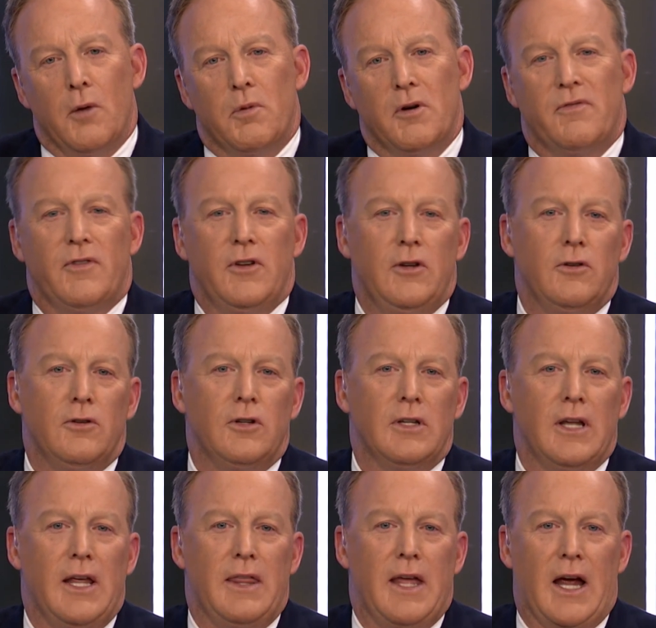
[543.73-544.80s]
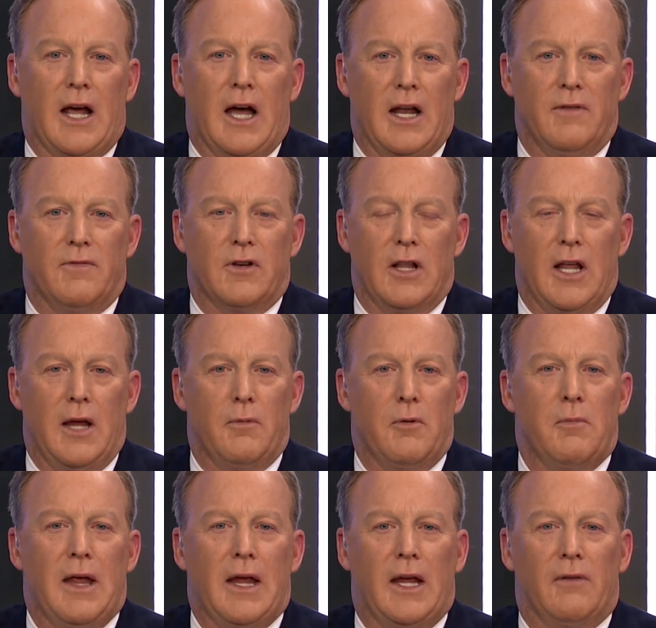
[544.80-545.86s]
But for you to lay that kind of claim
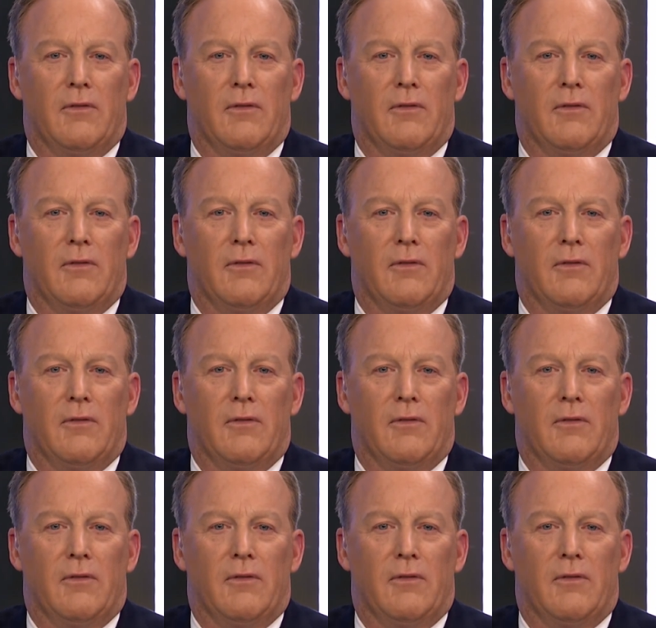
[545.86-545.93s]
and make